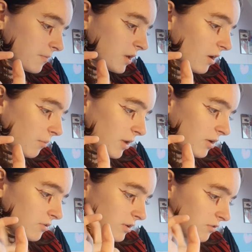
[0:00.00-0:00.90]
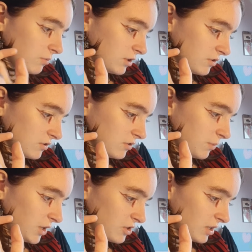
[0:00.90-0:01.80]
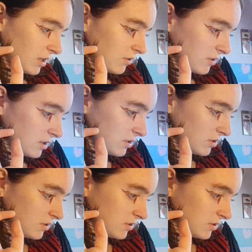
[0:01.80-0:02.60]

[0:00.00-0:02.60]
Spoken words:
about this person's speech and language,